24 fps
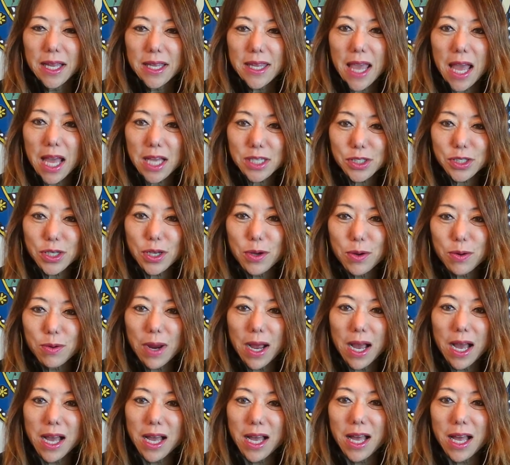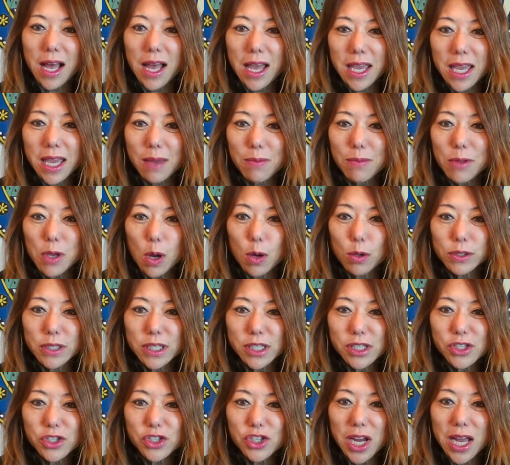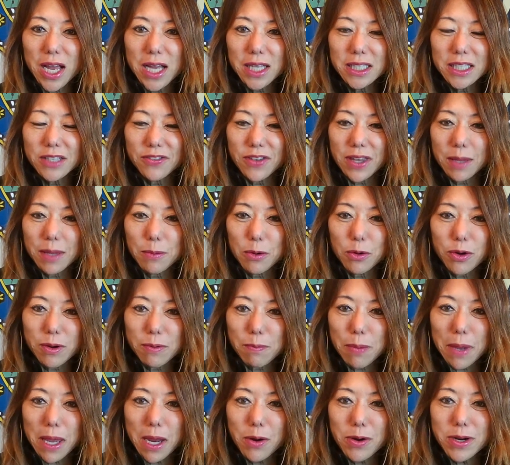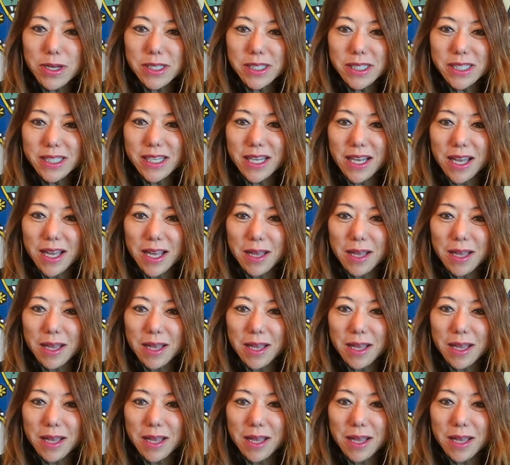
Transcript: Yeah, so I am the oldest child of immigrant parents.